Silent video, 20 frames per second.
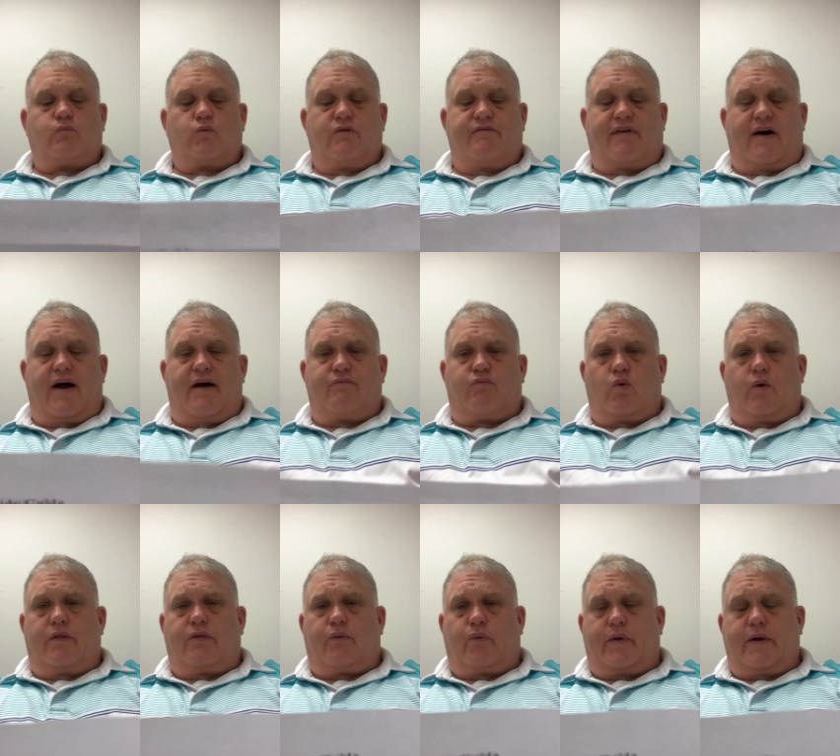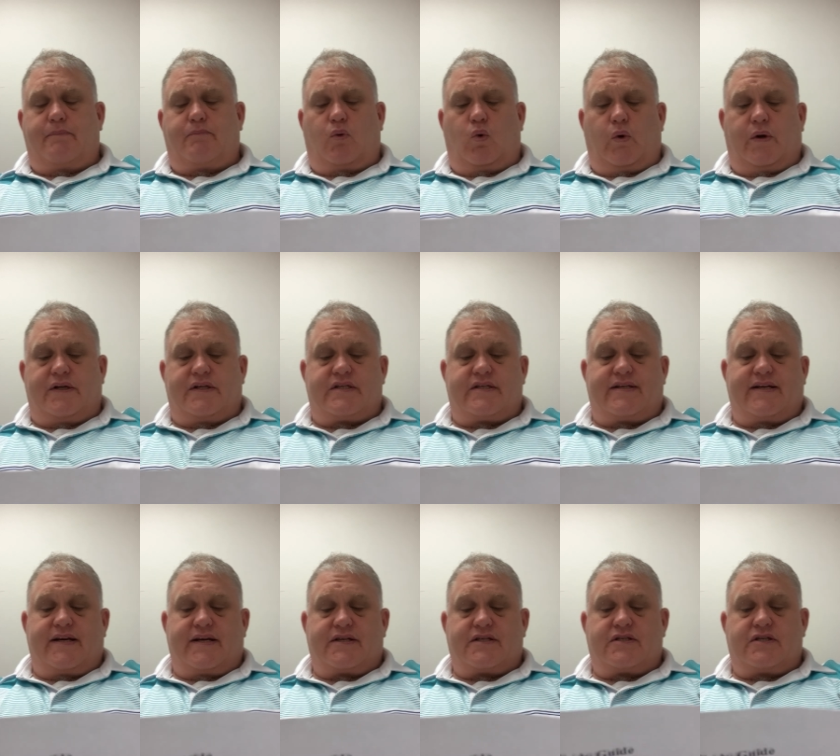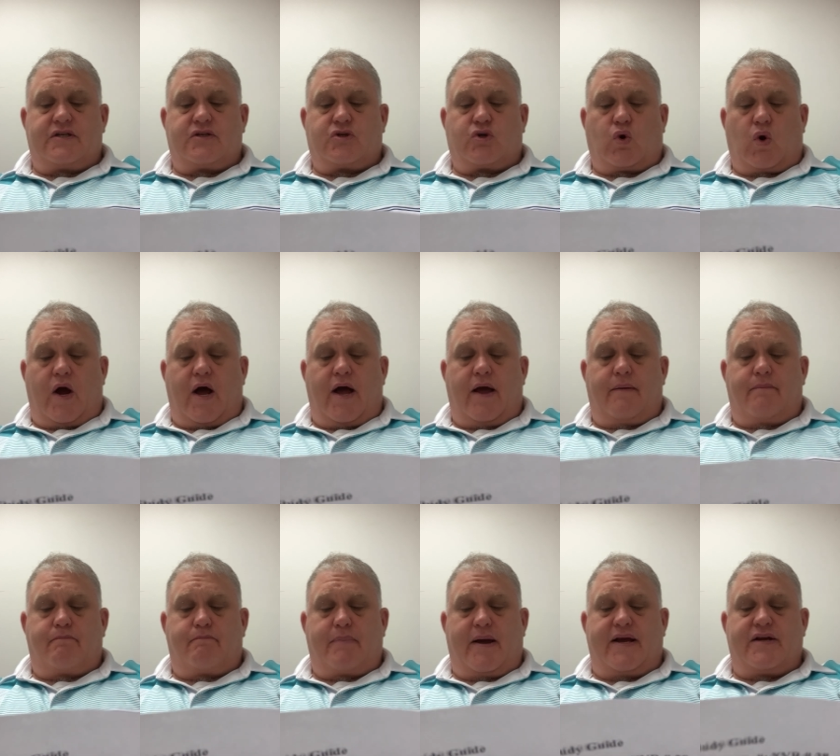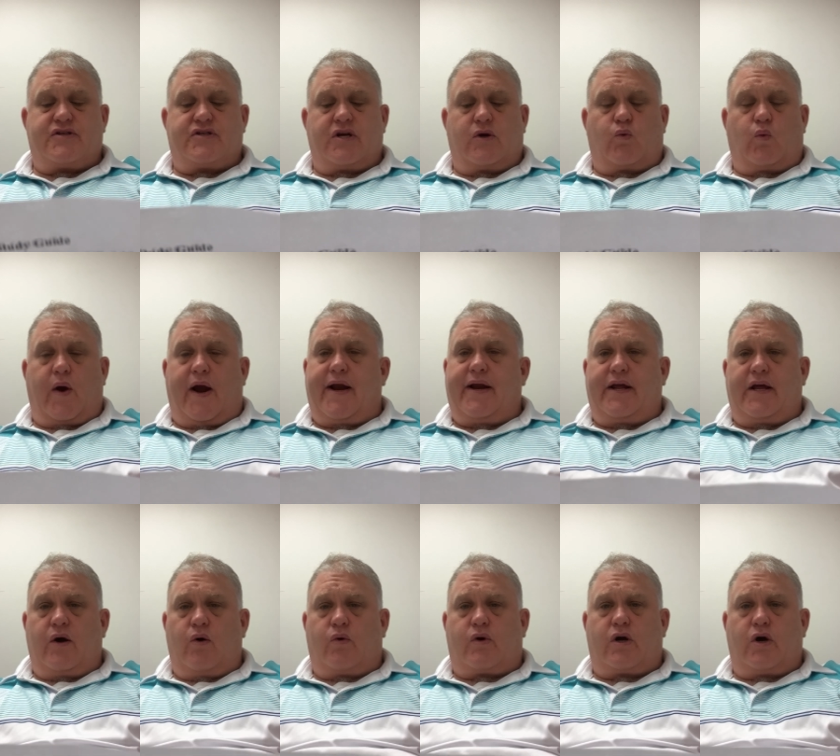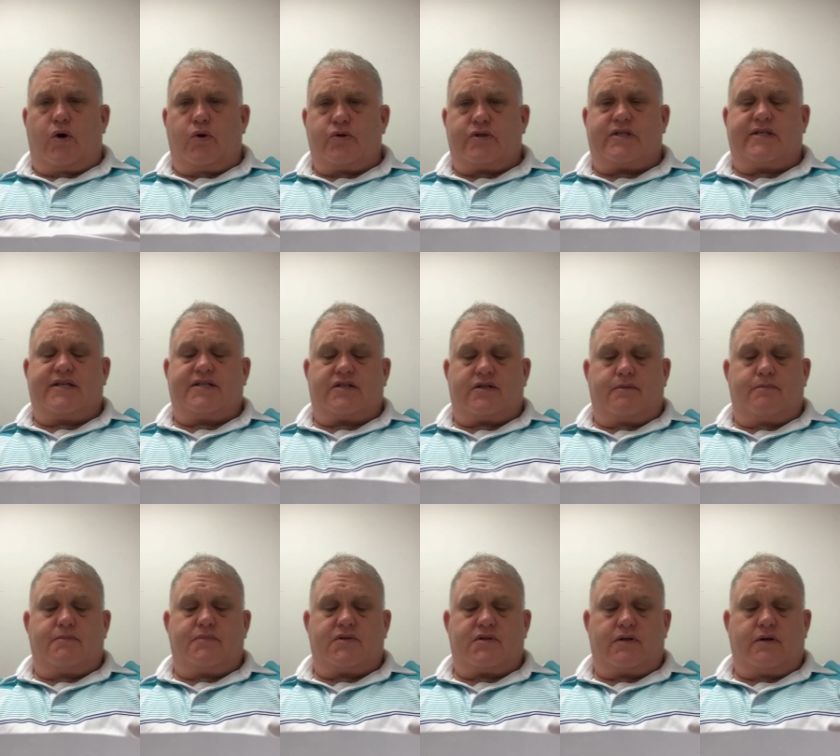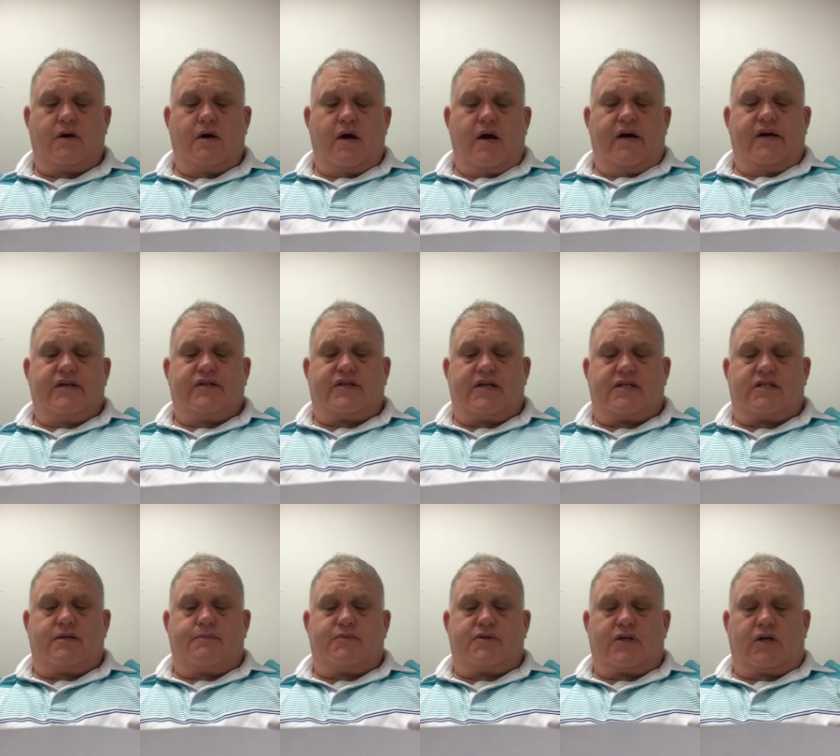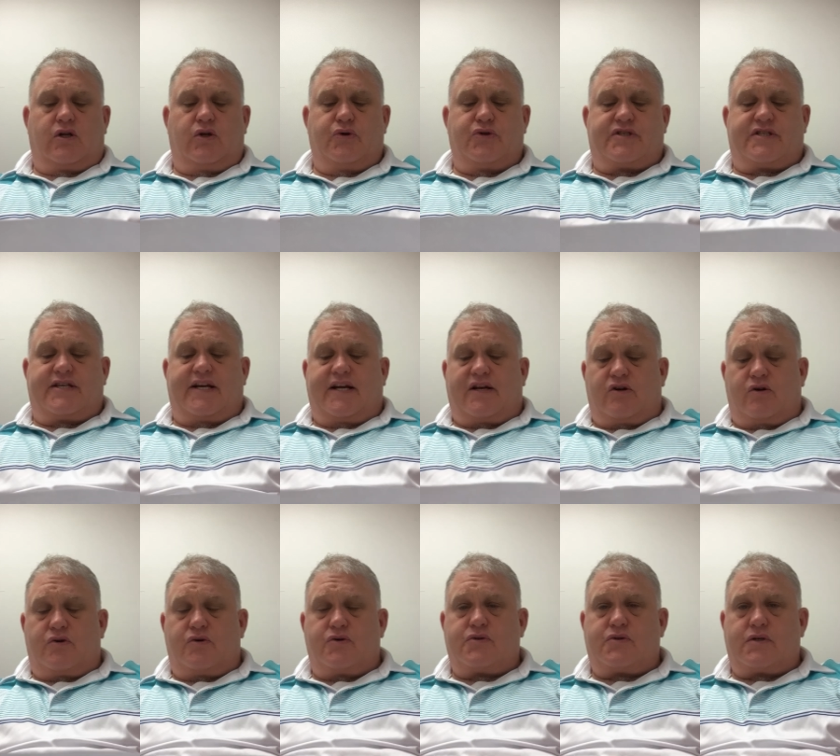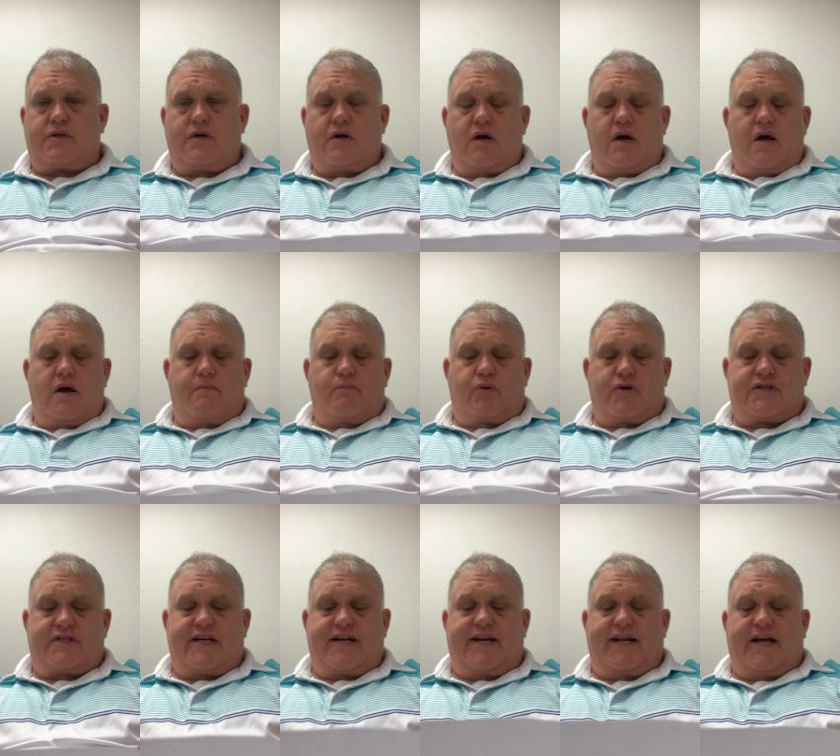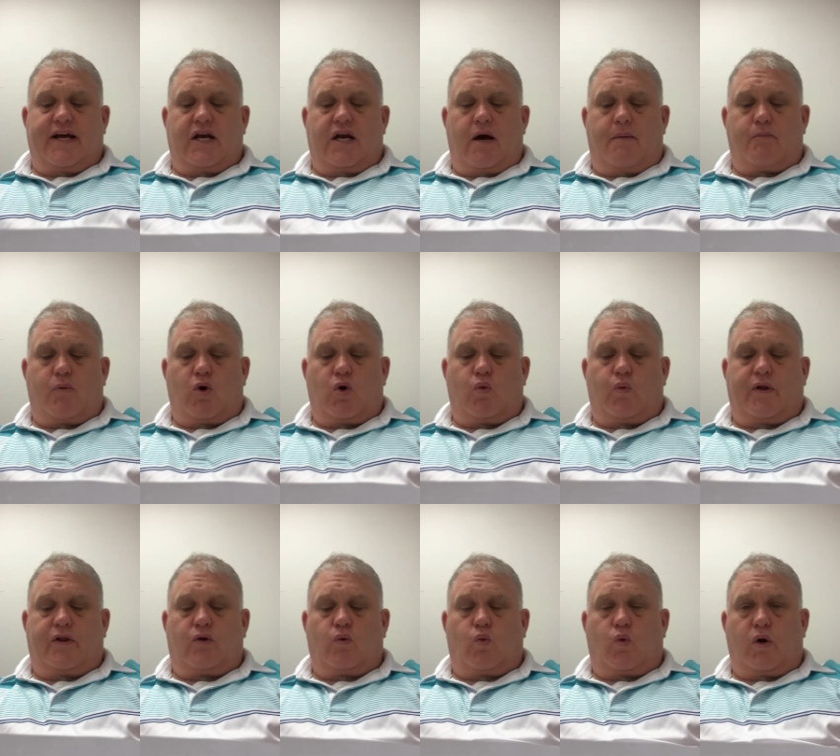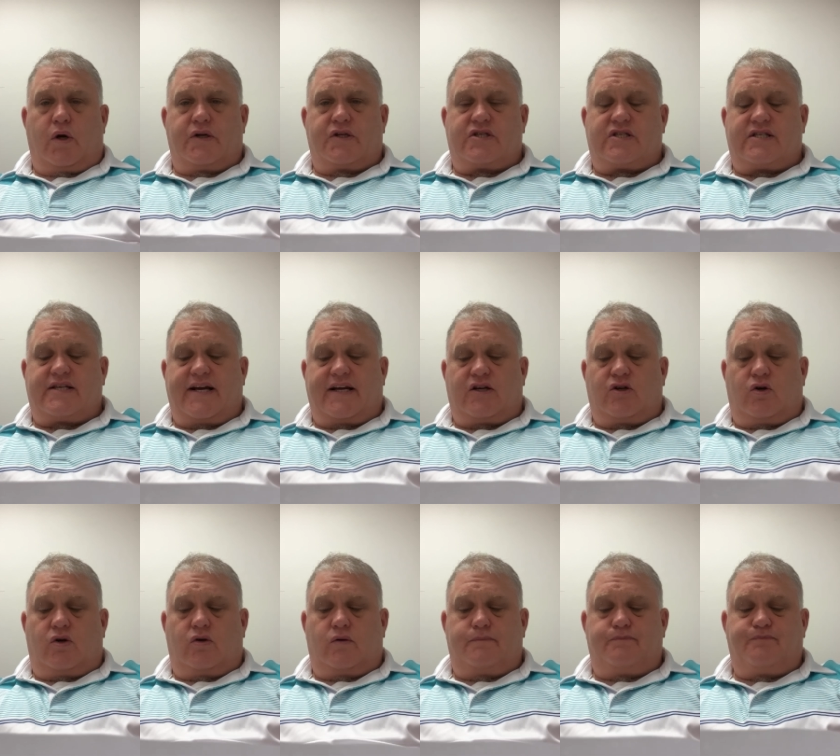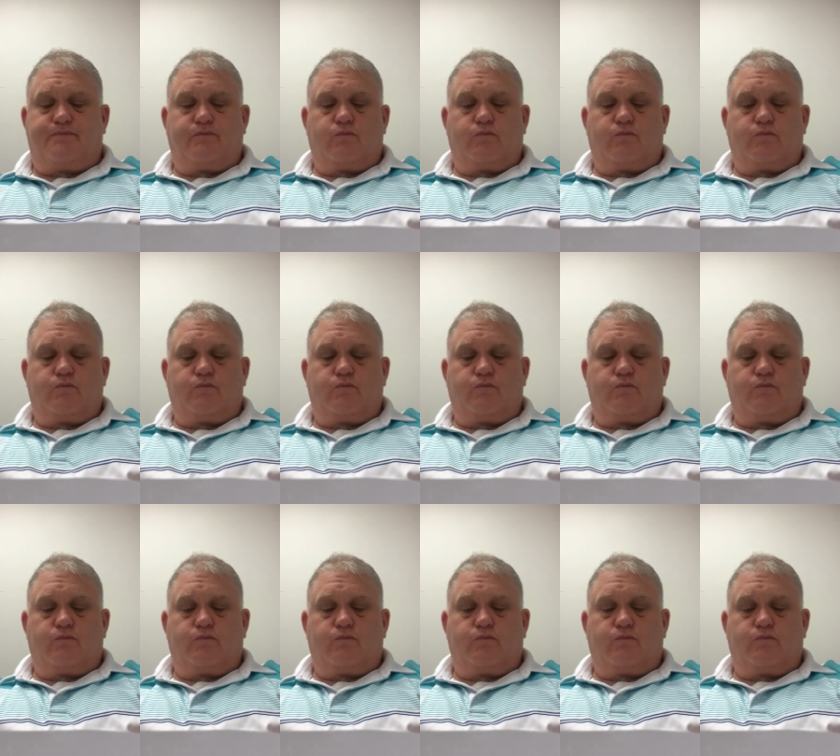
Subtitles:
513.6, describe basic radio code systems. Systems include signals, preceding a number with the word signal,